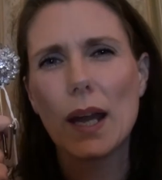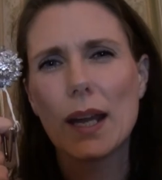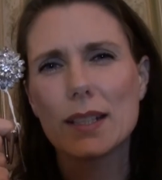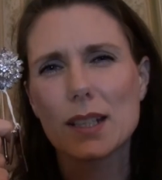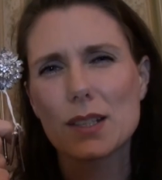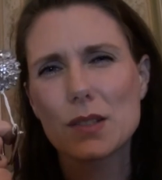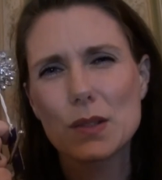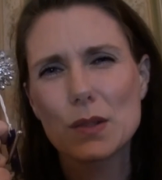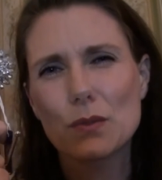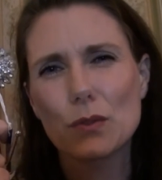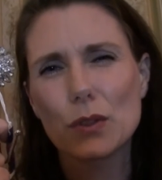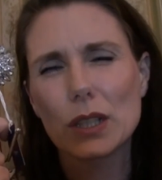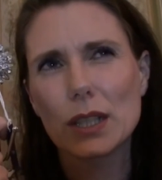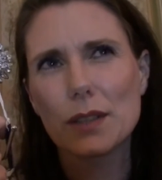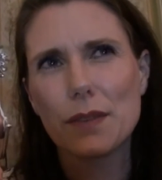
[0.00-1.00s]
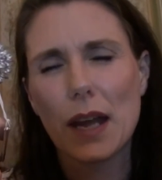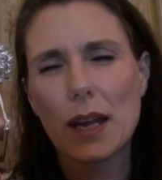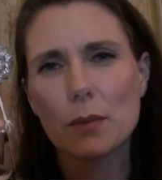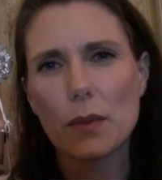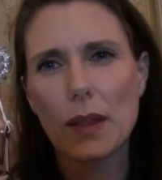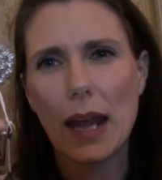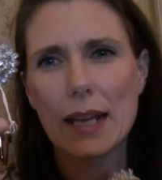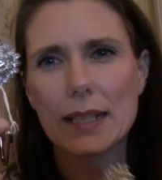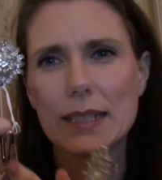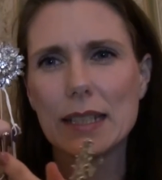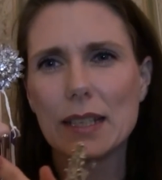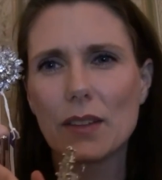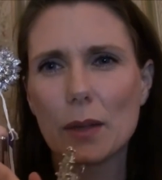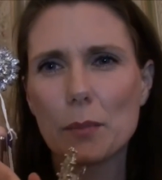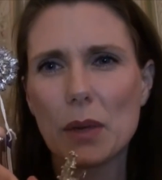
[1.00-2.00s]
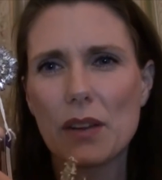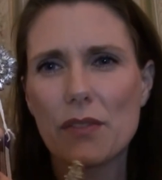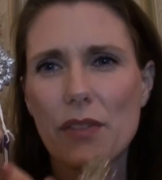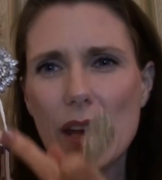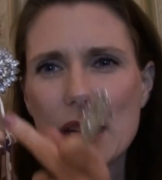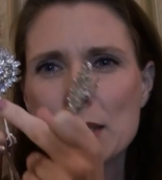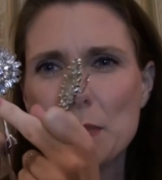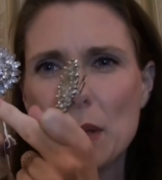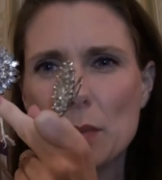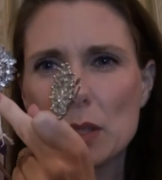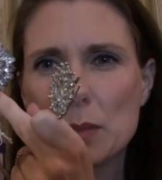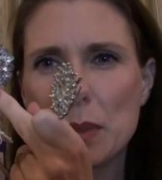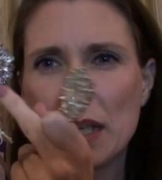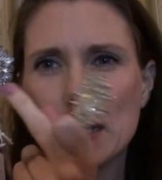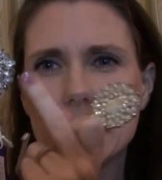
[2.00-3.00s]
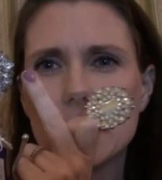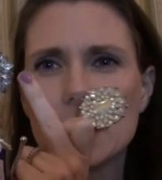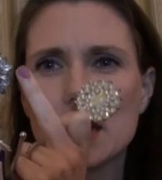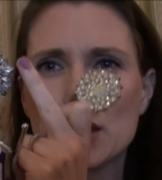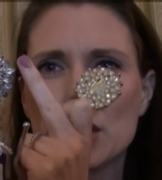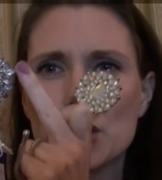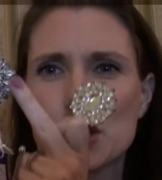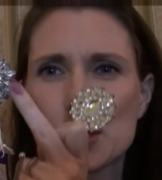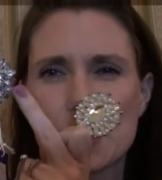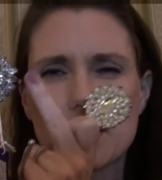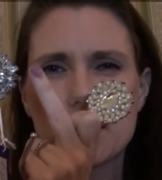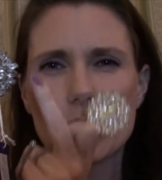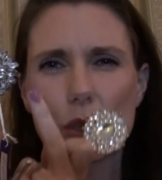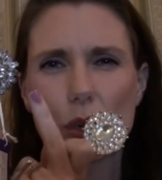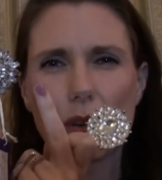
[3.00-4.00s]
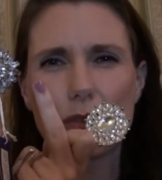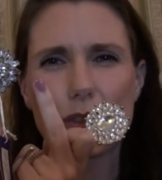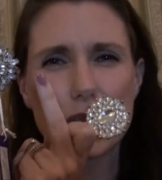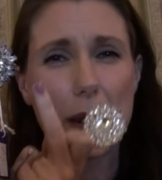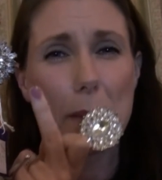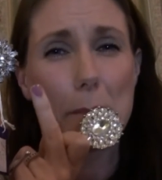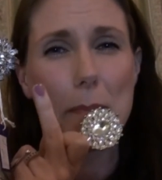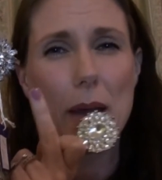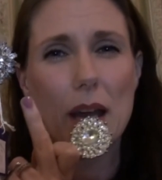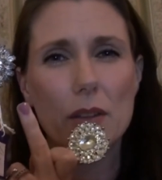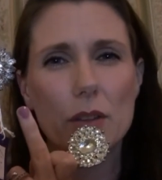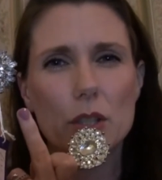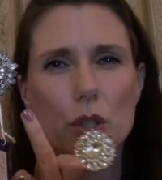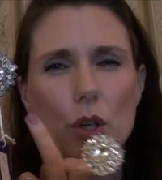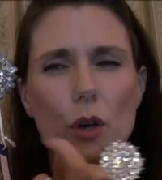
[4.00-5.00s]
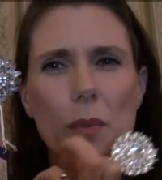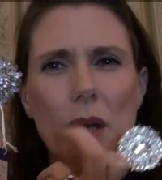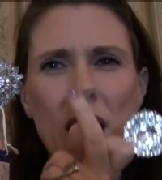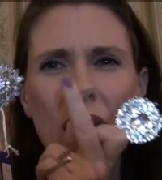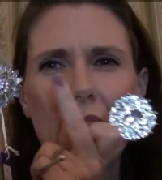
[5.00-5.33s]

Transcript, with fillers: it doesn't really fit in with the antique thing but if this bit was painted and you just did the sort of gem bit at the top